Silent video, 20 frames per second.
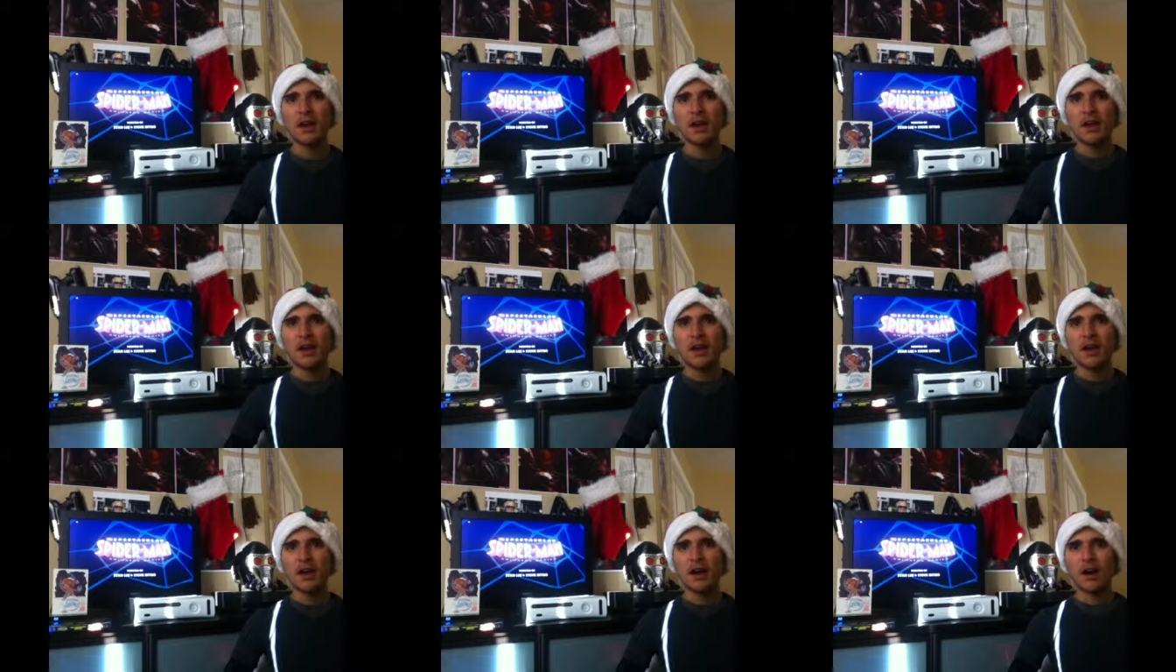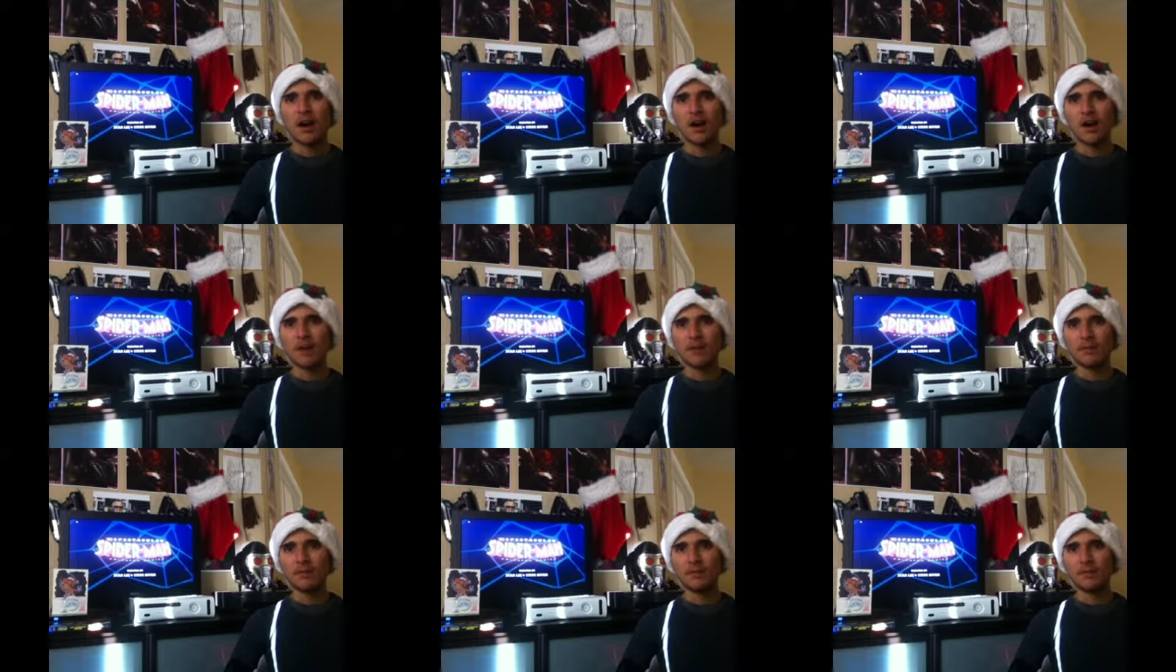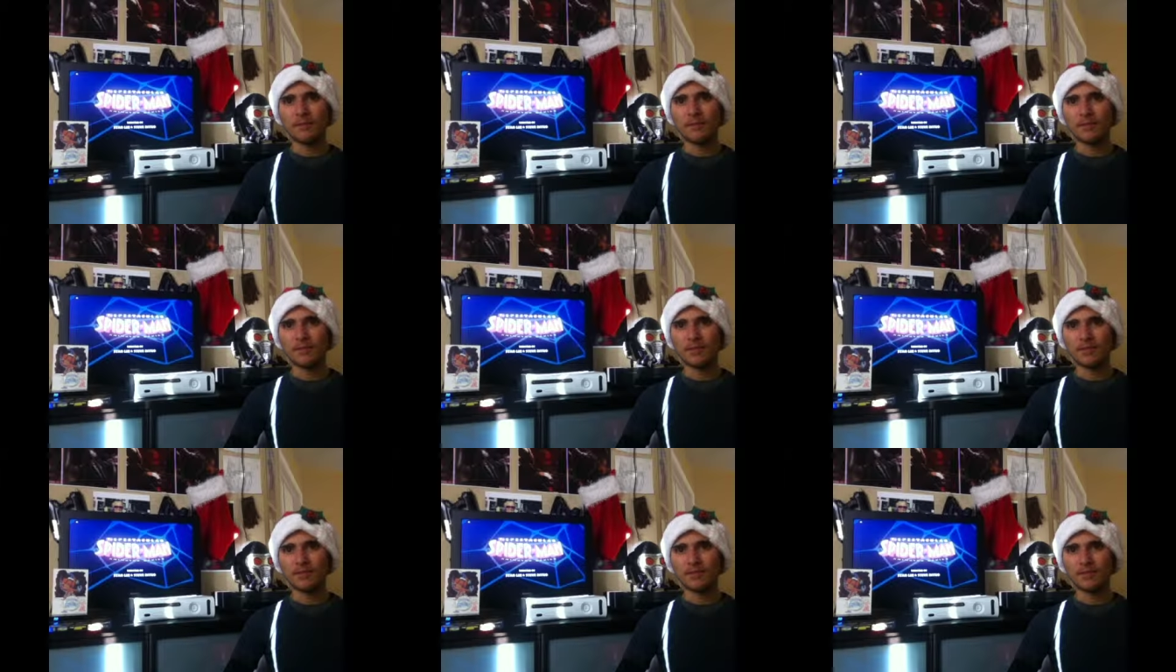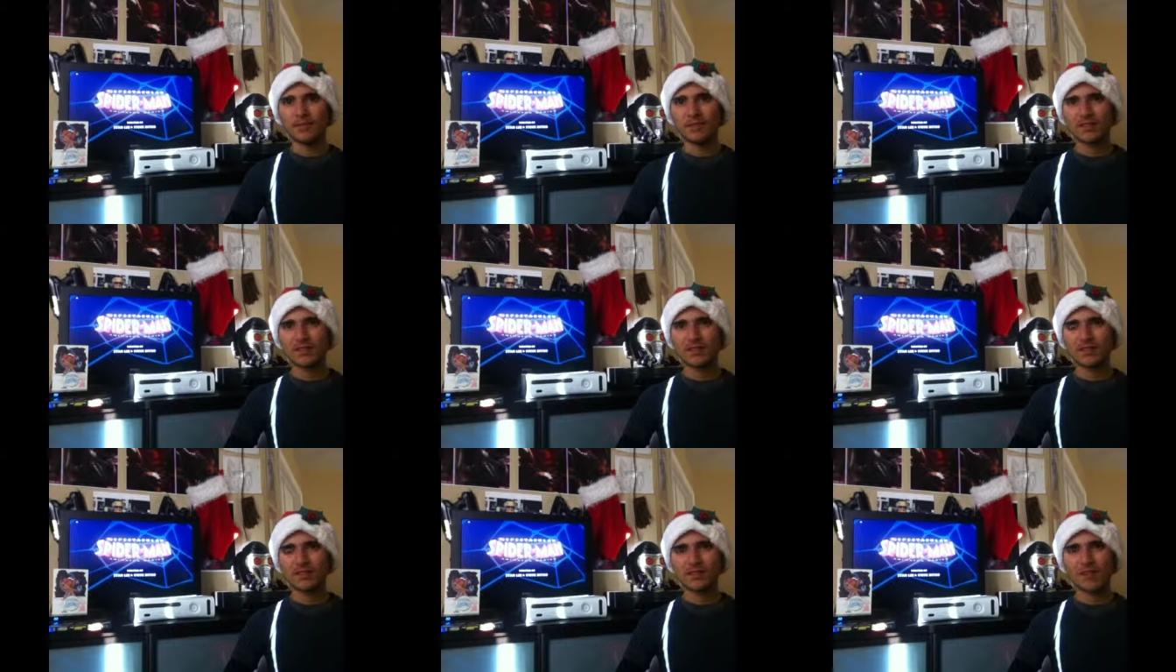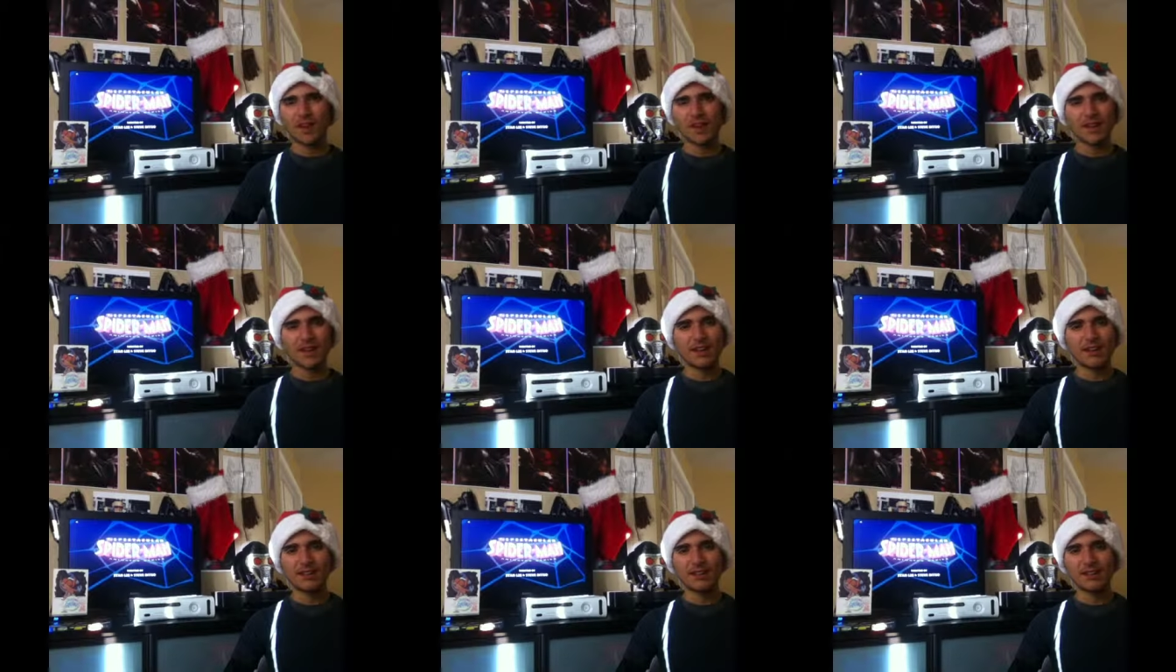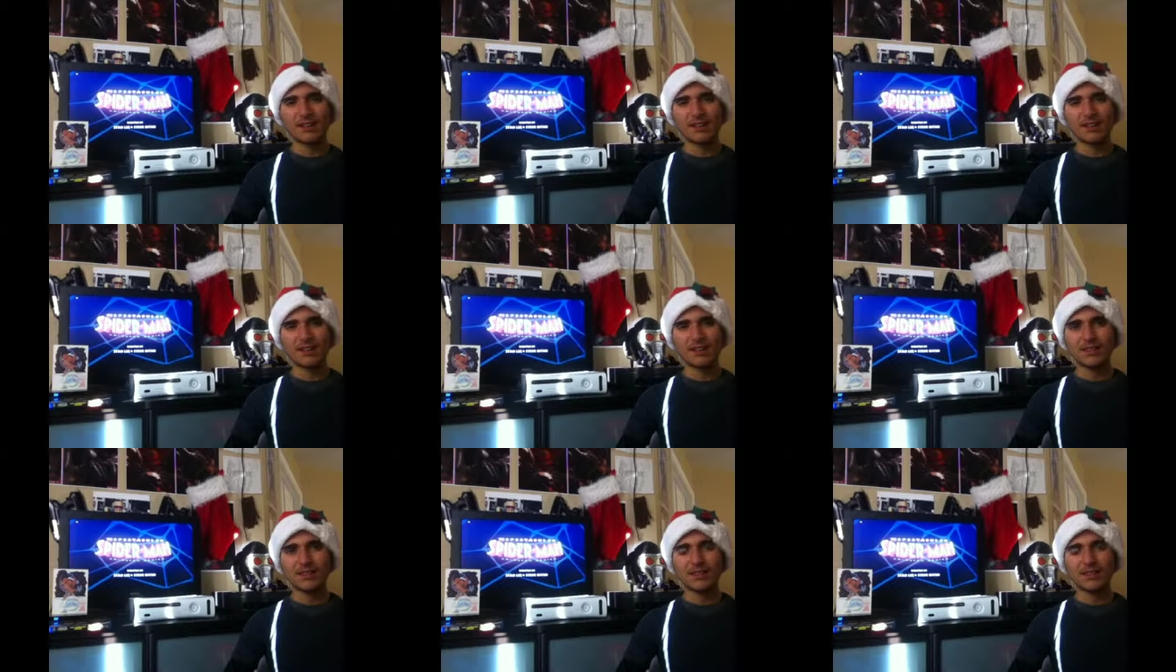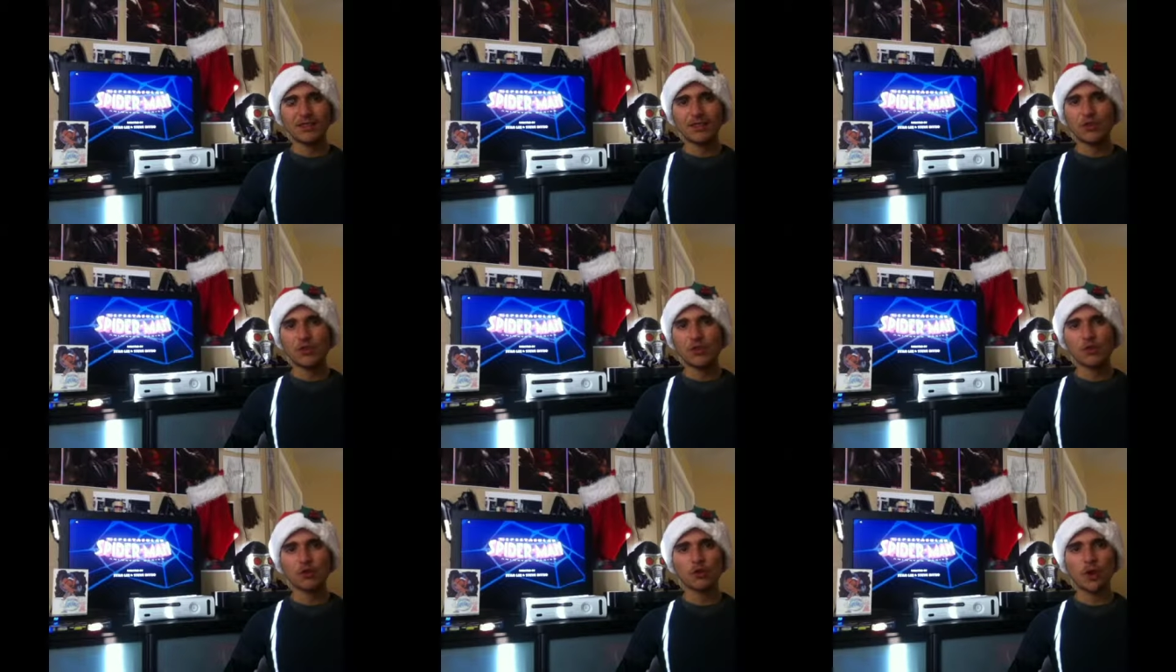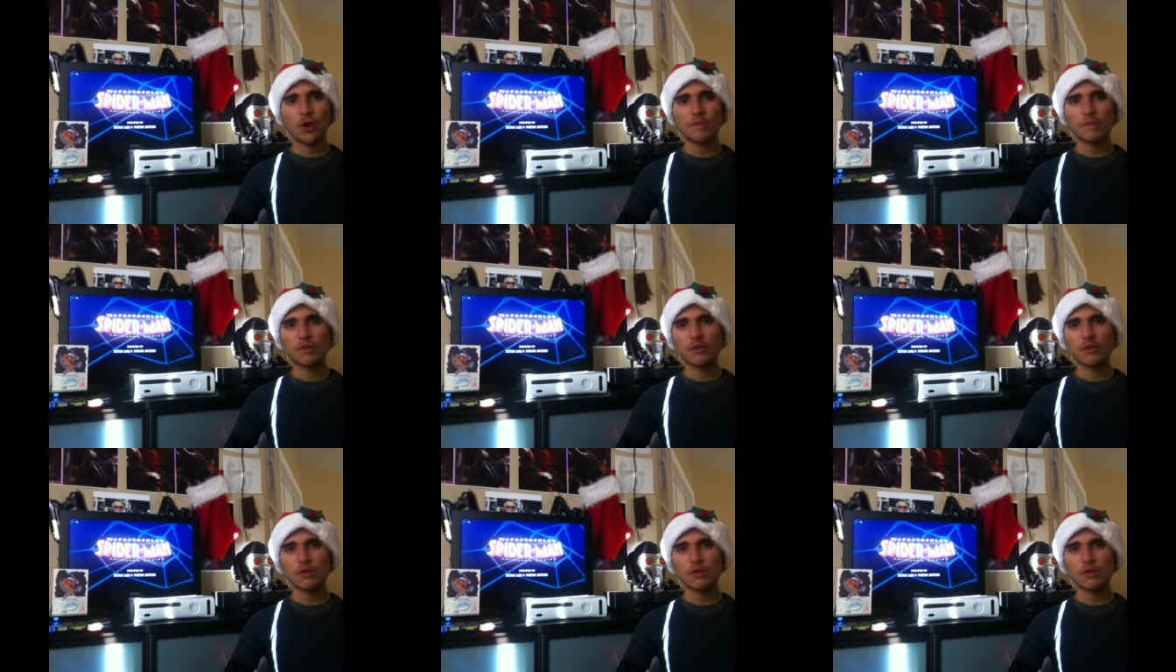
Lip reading: Um, like this future episode,